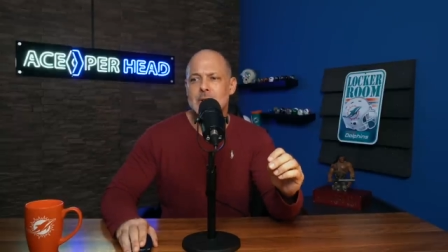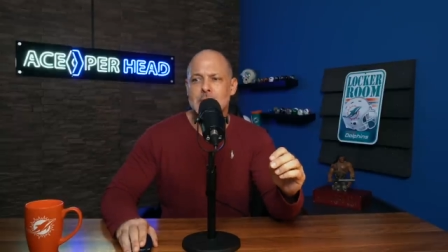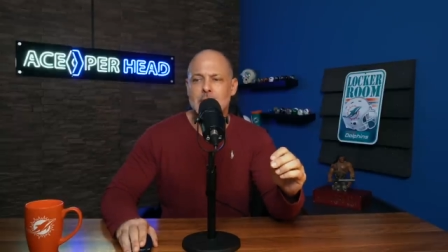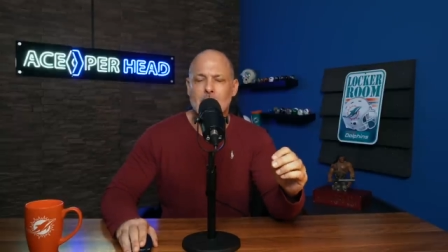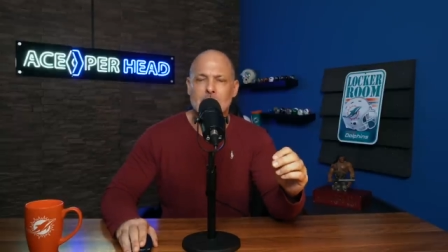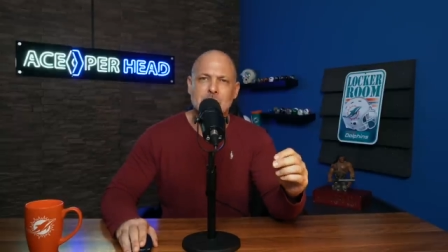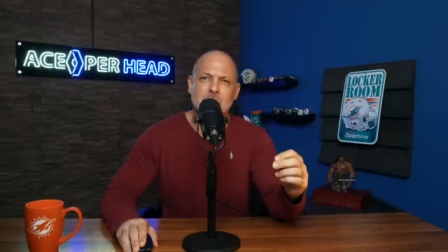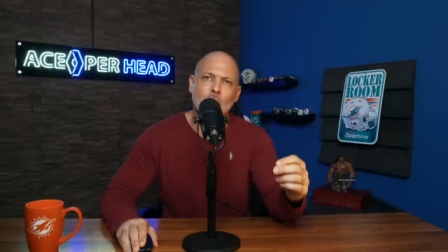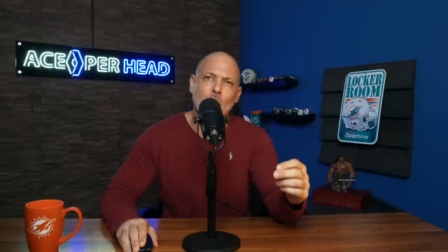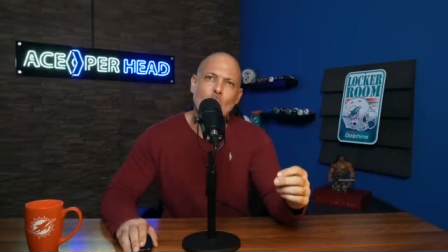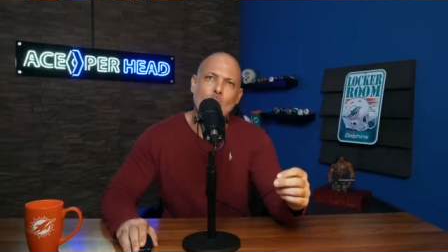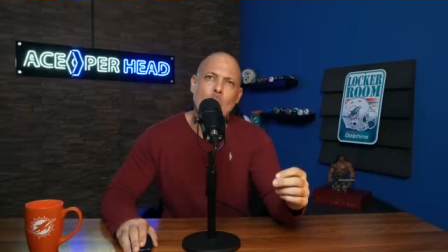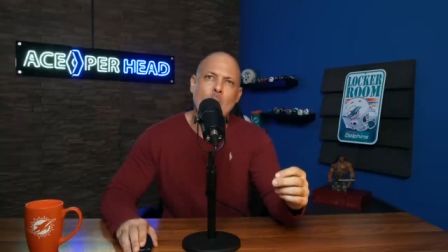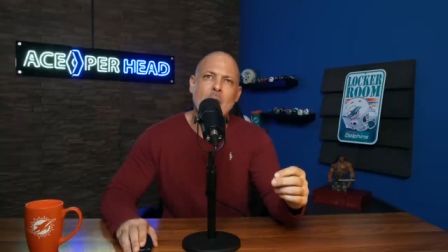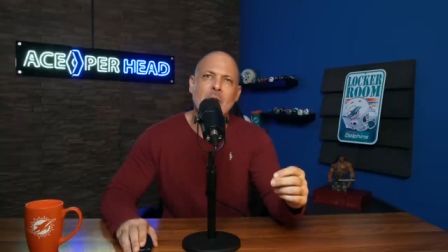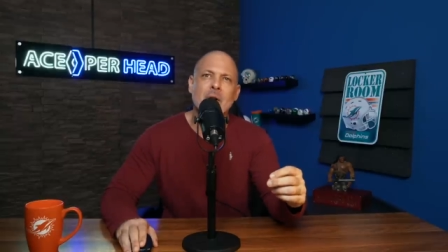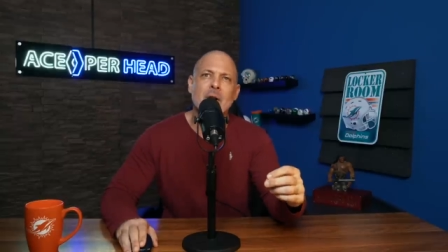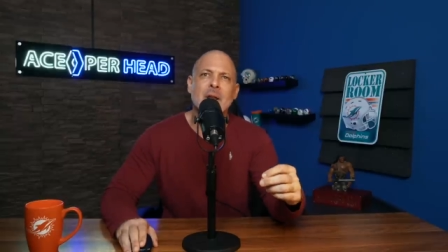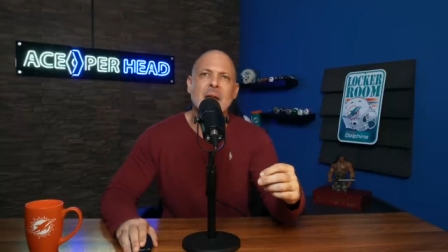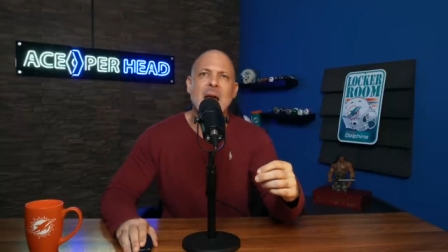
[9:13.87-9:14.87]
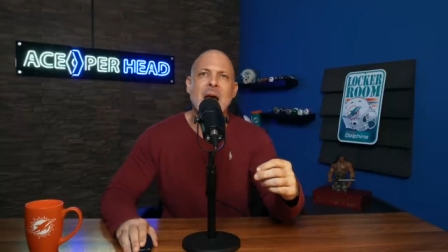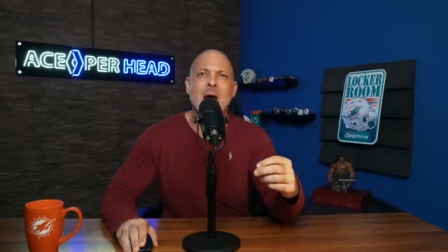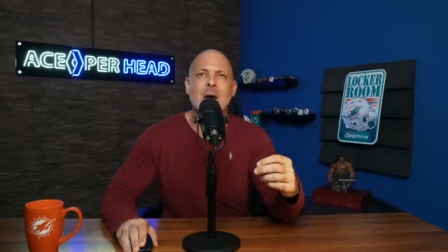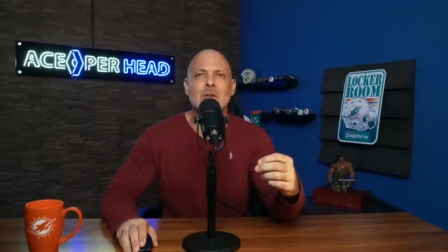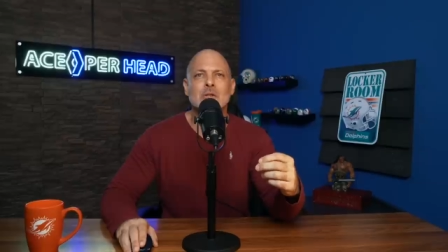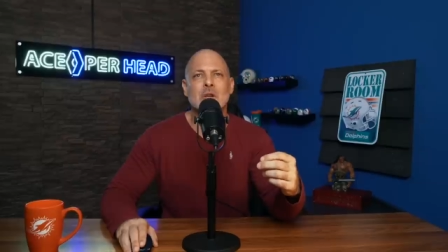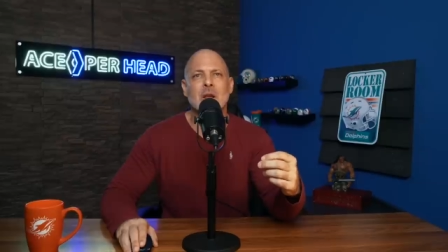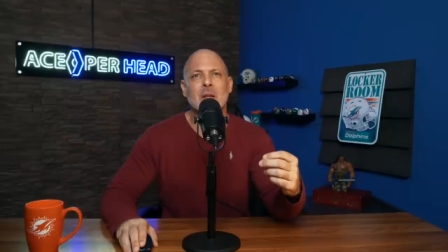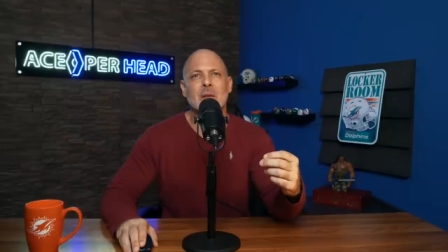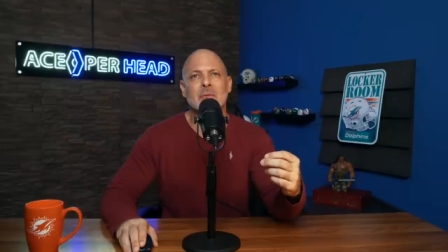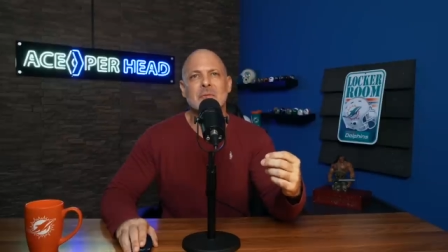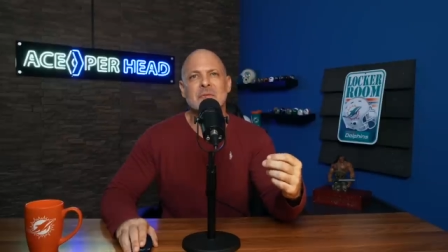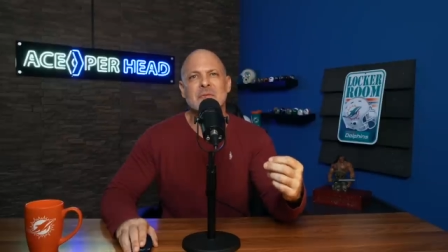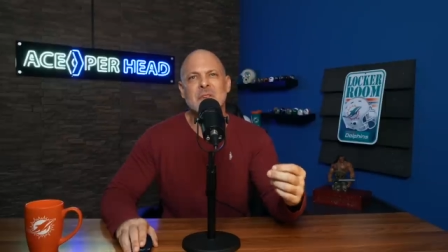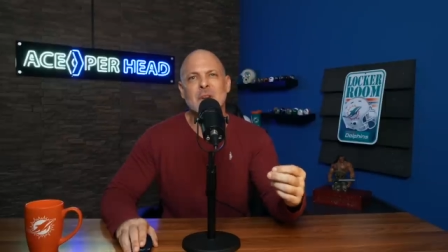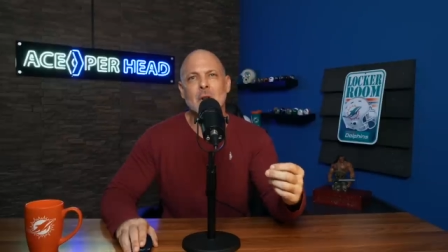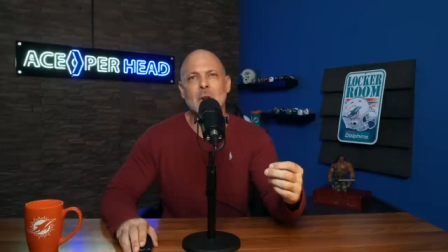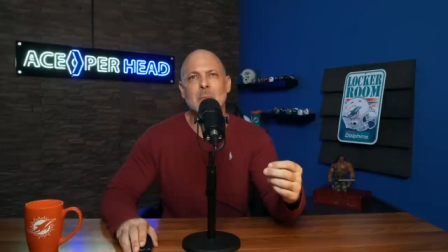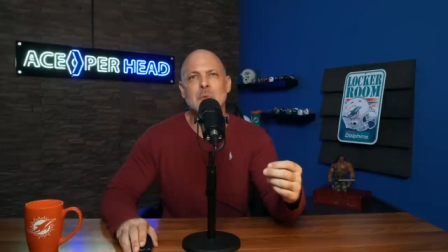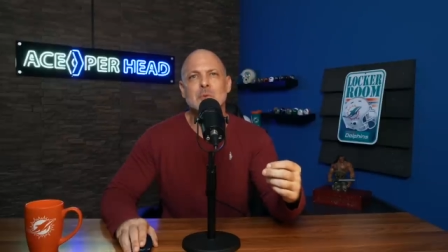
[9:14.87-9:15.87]
You know, still wondering how Jaelan
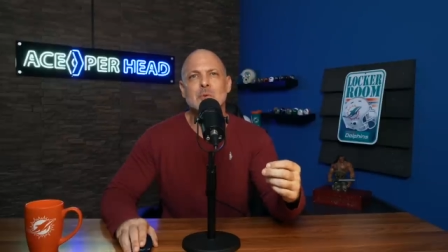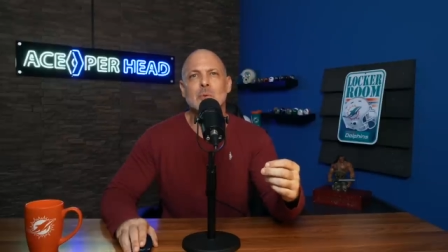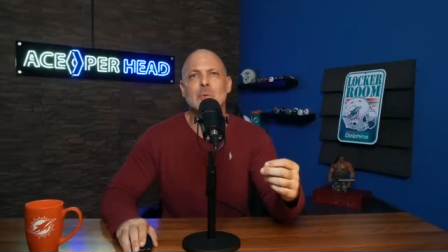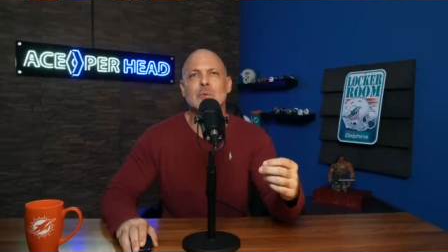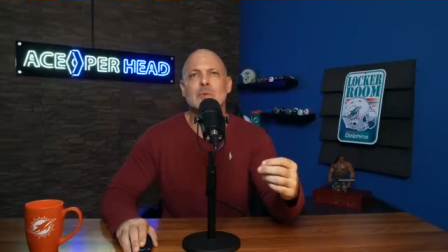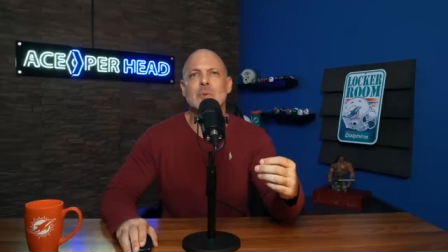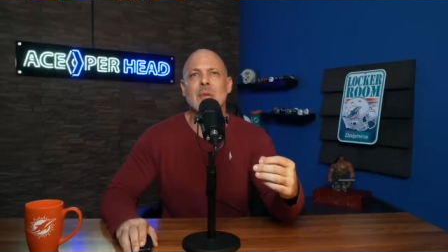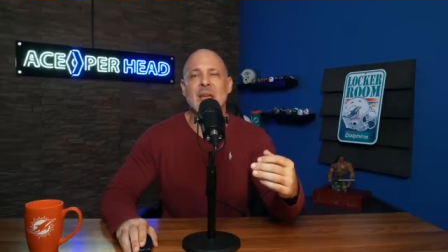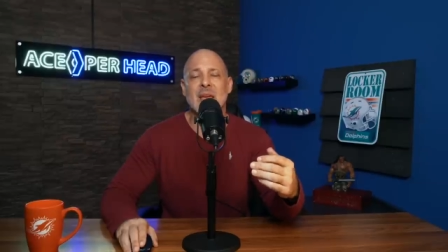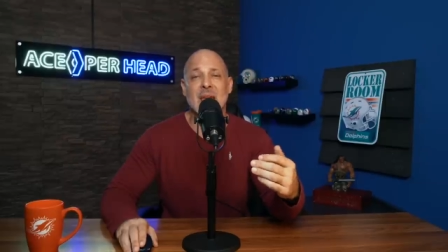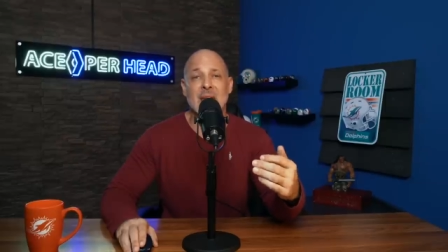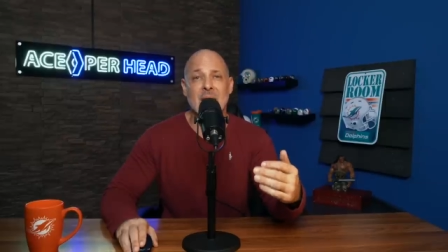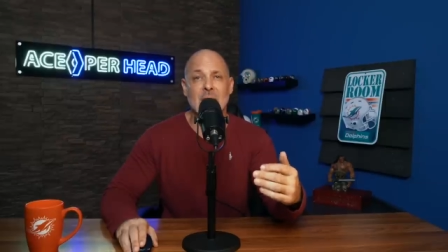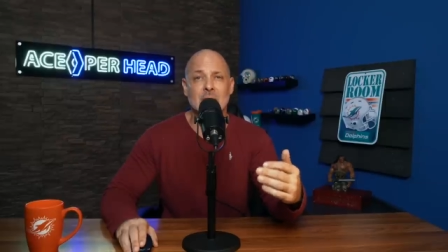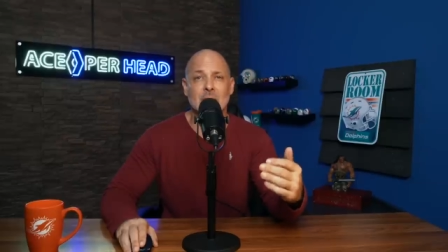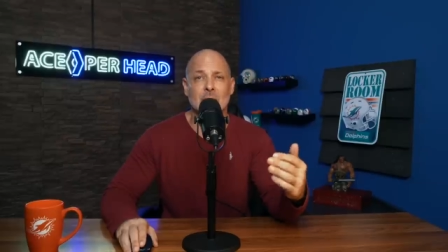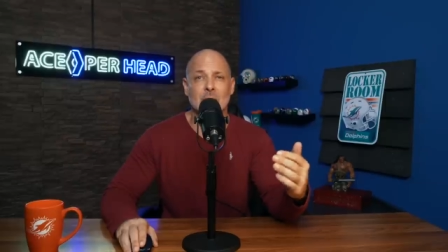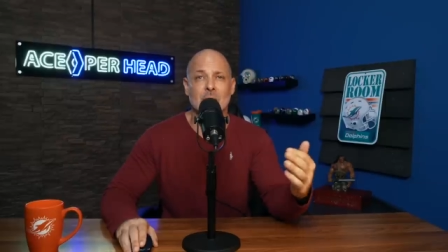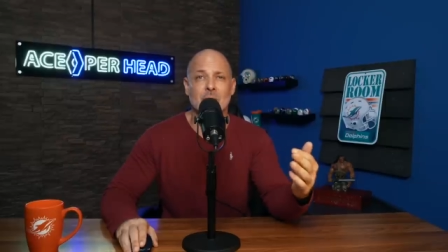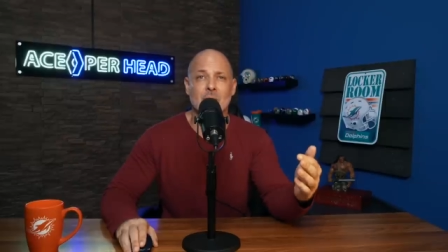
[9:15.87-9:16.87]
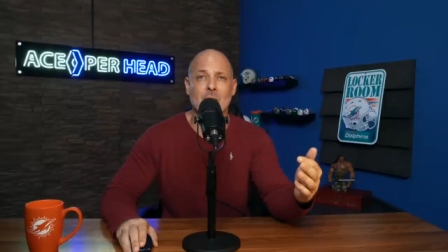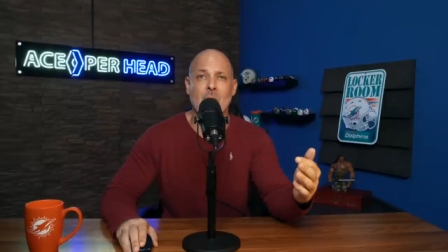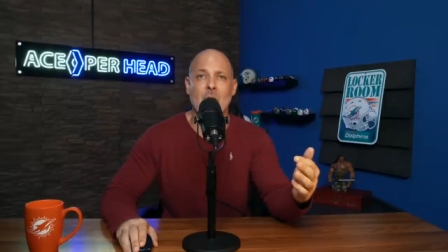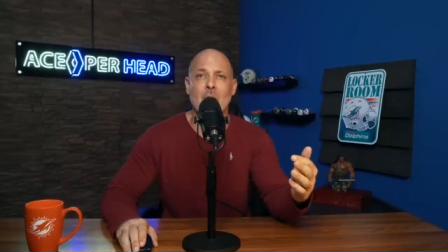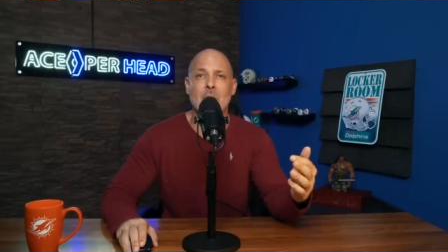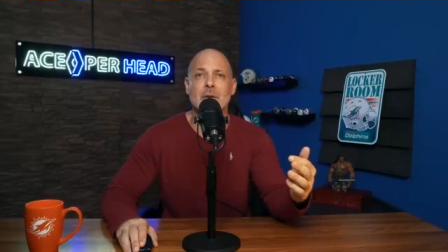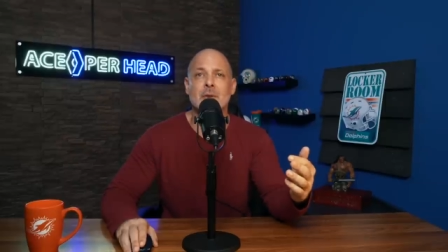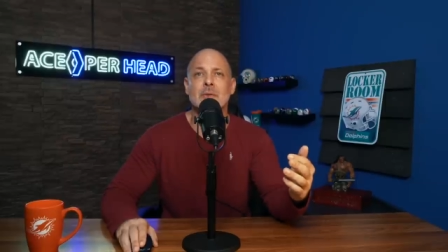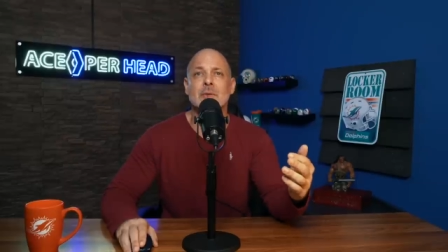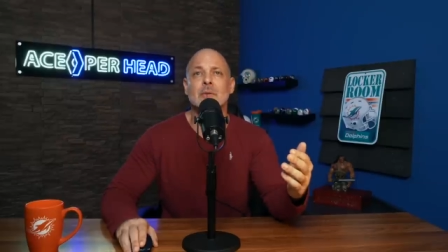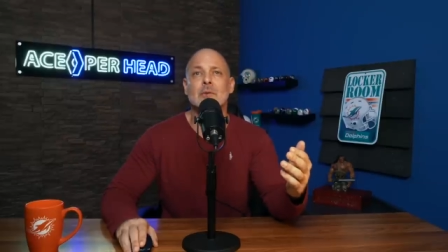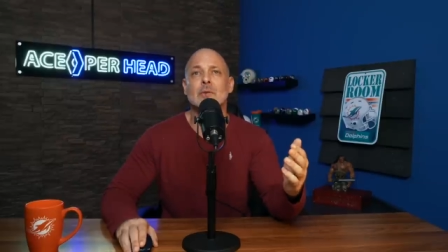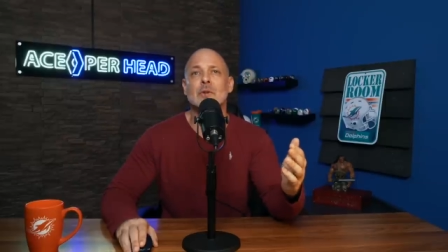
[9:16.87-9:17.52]
Phillips will handle the run.